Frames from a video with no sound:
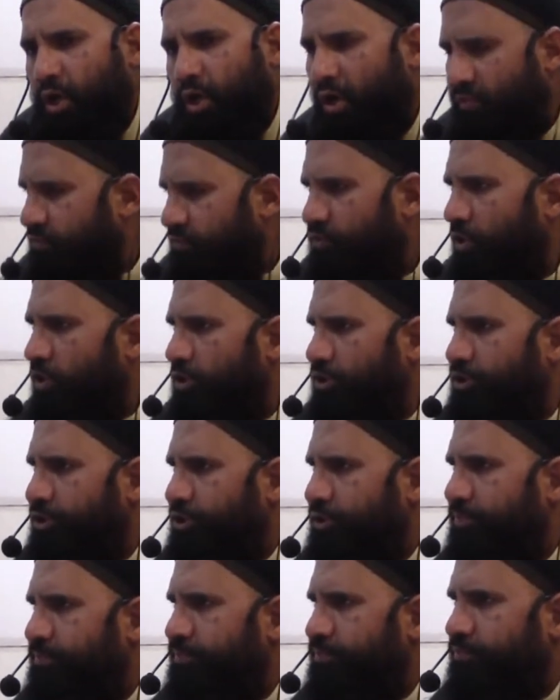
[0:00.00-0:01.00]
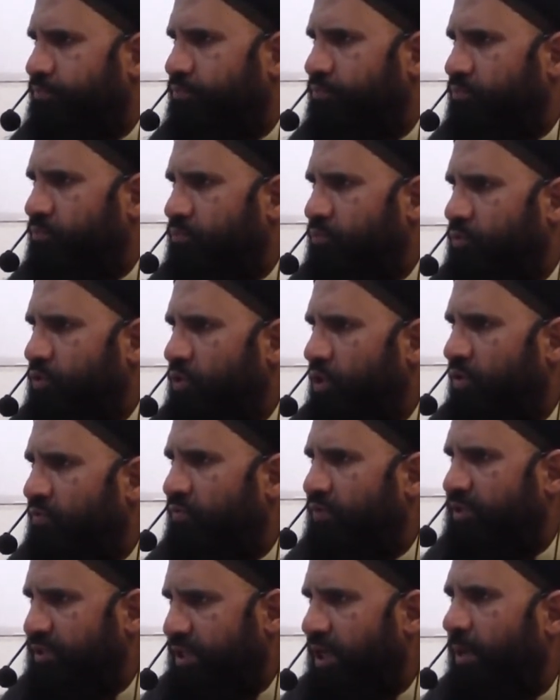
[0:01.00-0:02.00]
of knowledge
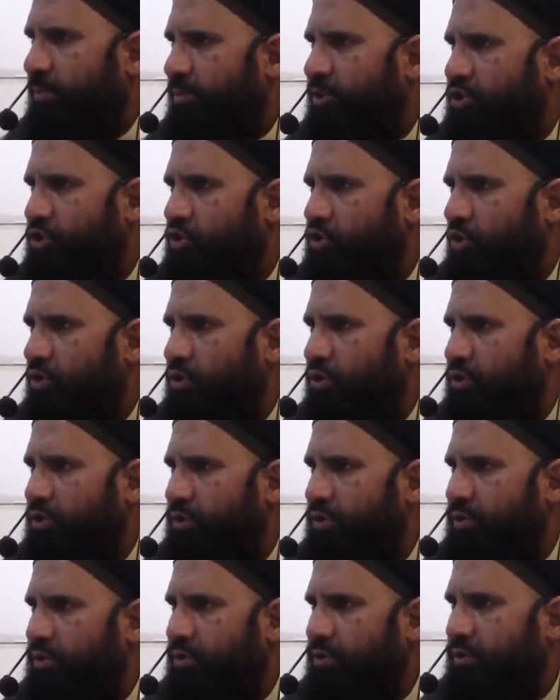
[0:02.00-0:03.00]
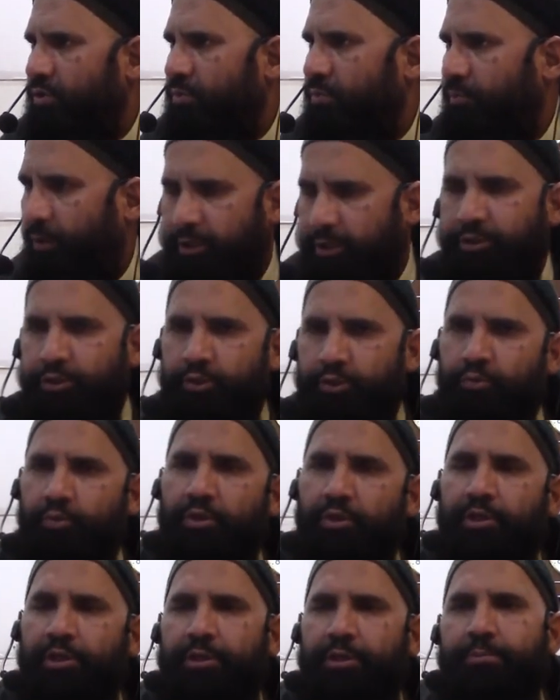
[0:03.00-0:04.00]
of Islamic scholars
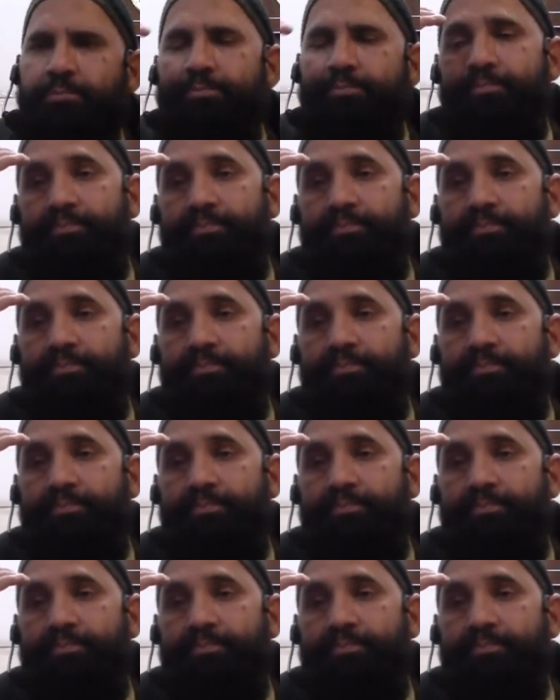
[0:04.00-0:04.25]
particularly.